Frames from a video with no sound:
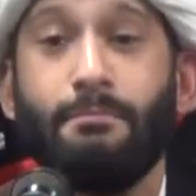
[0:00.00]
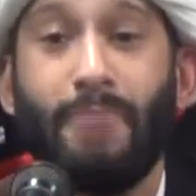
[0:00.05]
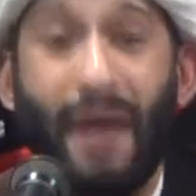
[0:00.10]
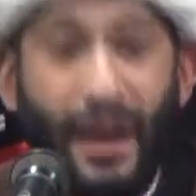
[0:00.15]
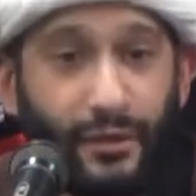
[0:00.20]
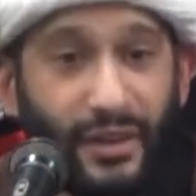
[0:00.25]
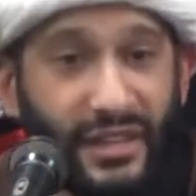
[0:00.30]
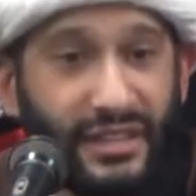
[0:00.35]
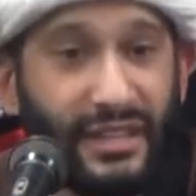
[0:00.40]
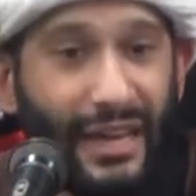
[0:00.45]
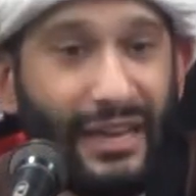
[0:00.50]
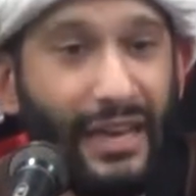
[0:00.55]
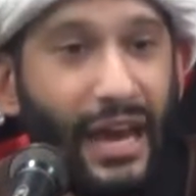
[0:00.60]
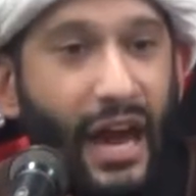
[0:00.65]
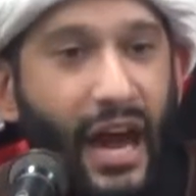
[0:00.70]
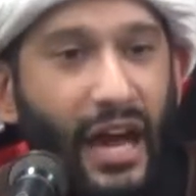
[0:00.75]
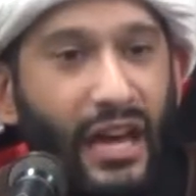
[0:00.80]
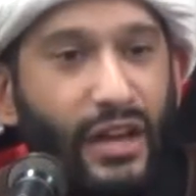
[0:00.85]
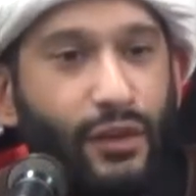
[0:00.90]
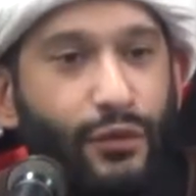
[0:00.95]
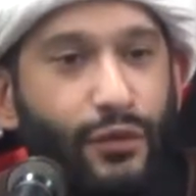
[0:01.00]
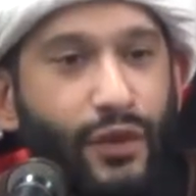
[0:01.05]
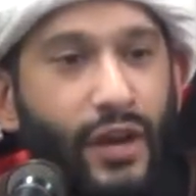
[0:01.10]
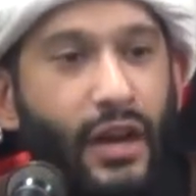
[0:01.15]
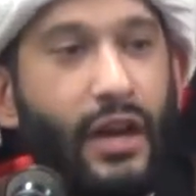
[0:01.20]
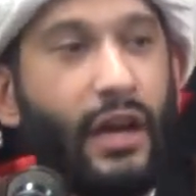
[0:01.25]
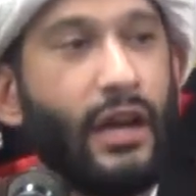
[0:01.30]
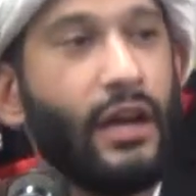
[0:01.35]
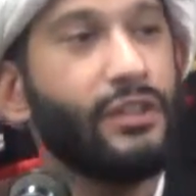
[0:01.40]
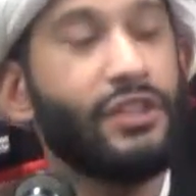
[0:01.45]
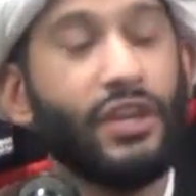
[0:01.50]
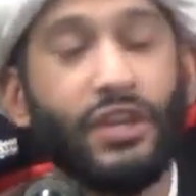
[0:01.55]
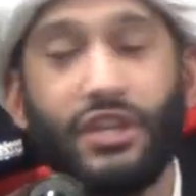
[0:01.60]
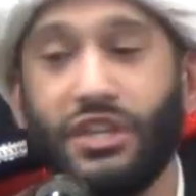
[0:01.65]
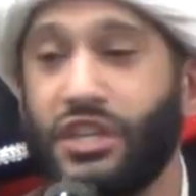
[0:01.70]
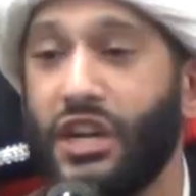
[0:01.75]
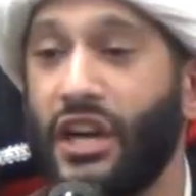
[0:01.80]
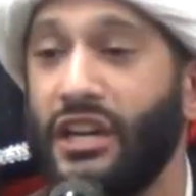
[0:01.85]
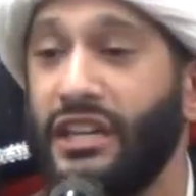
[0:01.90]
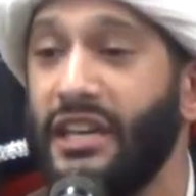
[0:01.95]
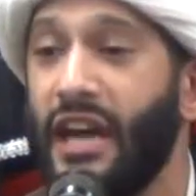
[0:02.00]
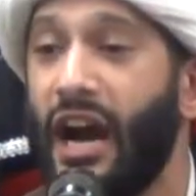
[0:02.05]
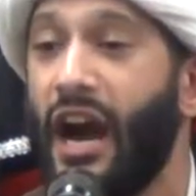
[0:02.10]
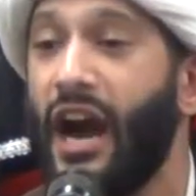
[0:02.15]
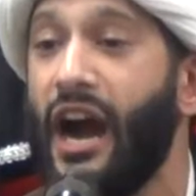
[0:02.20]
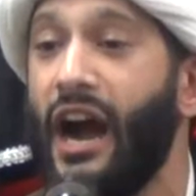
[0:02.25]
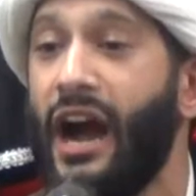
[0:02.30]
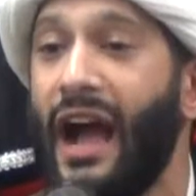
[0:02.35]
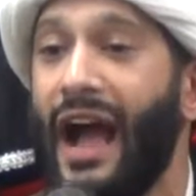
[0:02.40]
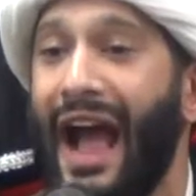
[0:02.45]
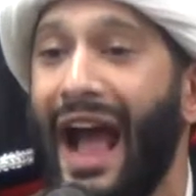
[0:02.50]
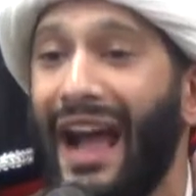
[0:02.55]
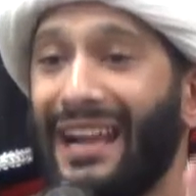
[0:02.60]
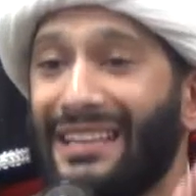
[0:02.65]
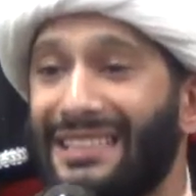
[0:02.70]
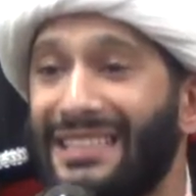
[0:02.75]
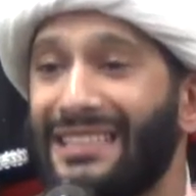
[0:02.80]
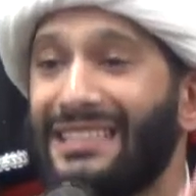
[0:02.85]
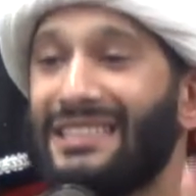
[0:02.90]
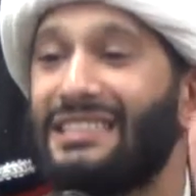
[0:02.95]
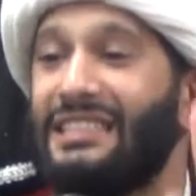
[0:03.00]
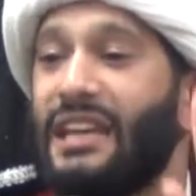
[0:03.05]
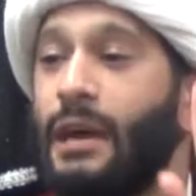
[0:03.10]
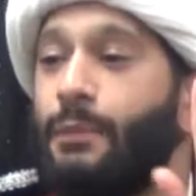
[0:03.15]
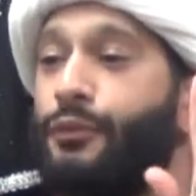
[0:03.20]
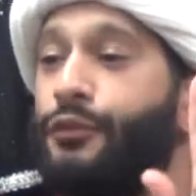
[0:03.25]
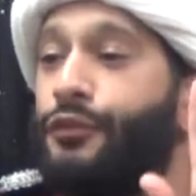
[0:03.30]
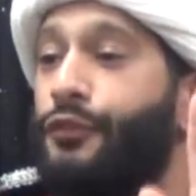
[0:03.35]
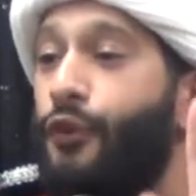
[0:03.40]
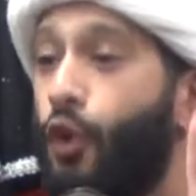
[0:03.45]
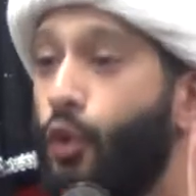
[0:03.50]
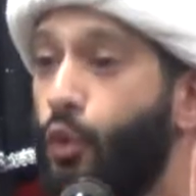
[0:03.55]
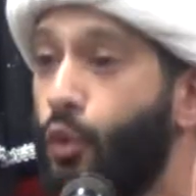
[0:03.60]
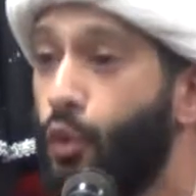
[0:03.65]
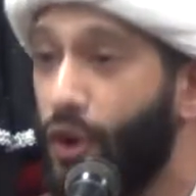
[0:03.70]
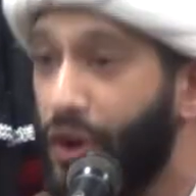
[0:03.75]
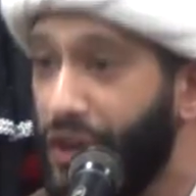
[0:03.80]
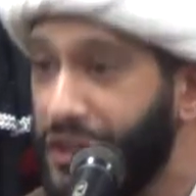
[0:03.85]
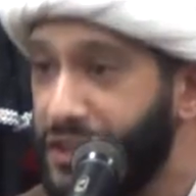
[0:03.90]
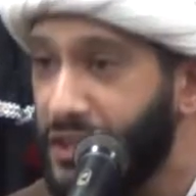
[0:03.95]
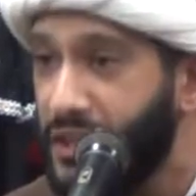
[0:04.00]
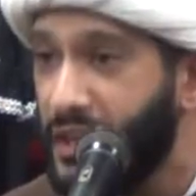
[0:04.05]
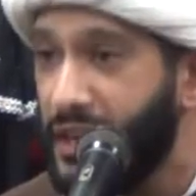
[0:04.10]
buried alive, the Sharia had to step forward